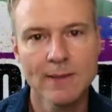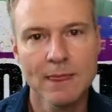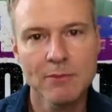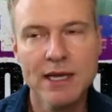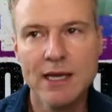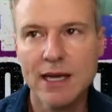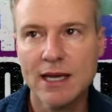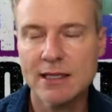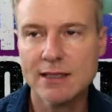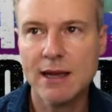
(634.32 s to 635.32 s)

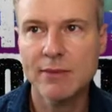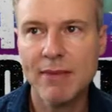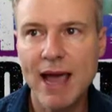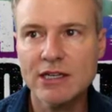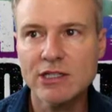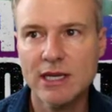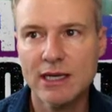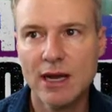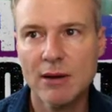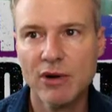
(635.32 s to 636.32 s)
Because I'm imagining
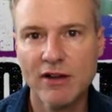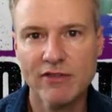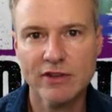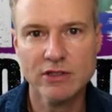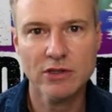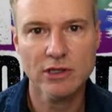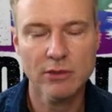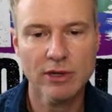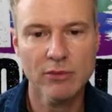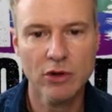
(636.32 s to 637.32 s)
nonprofits are a little
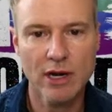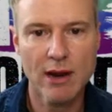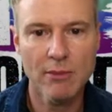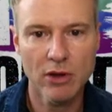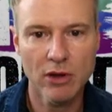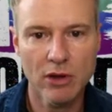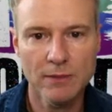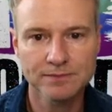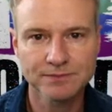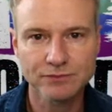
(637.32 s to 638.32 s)
bit more nimble.
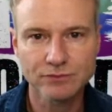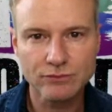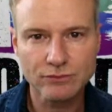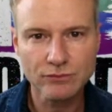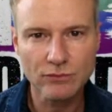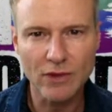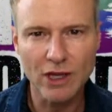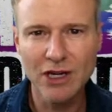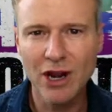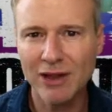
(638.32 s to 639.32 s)

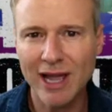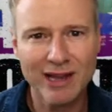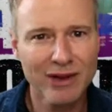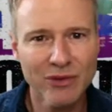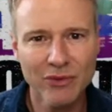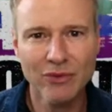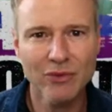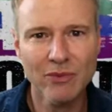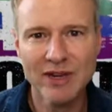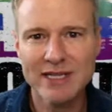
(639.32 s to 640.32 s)
Like
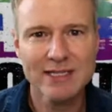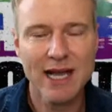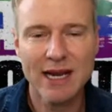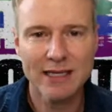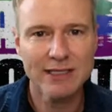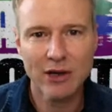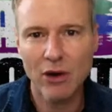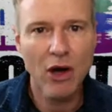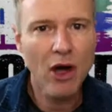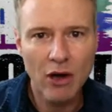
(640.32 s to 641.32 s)
when we decided to go
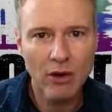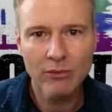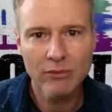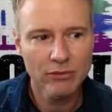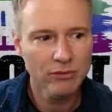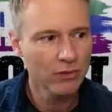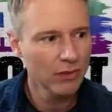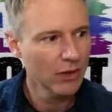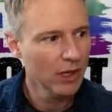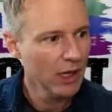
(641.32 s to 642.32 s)
home,
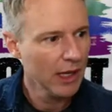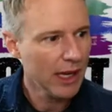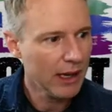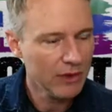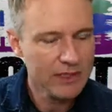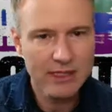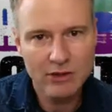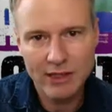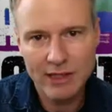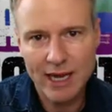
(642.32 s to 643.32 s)
it was
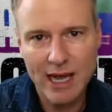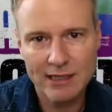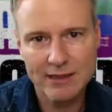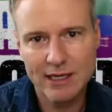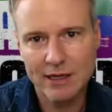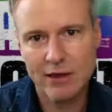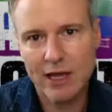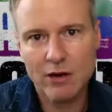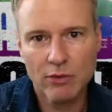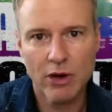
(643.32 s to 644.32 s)
literally us in
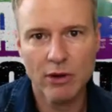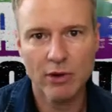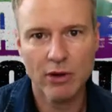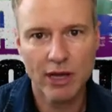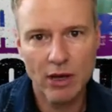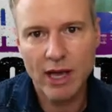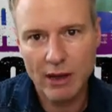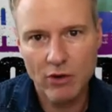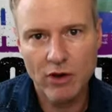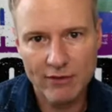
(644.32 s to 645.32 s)
a room going, okay,
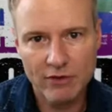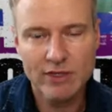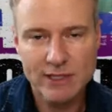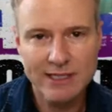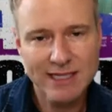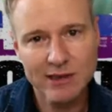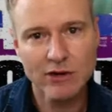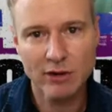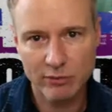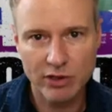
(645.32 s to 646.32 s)
well, everyone's going to take their
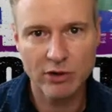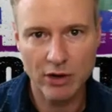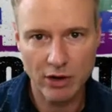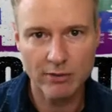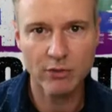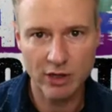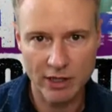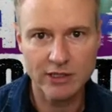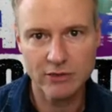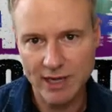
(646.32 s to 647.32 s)
computer home and we're going
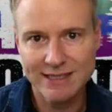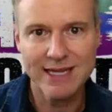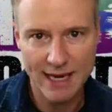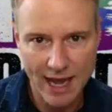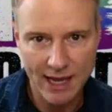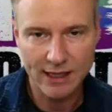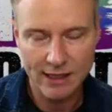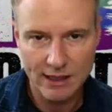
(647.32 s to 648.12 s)
to do that today.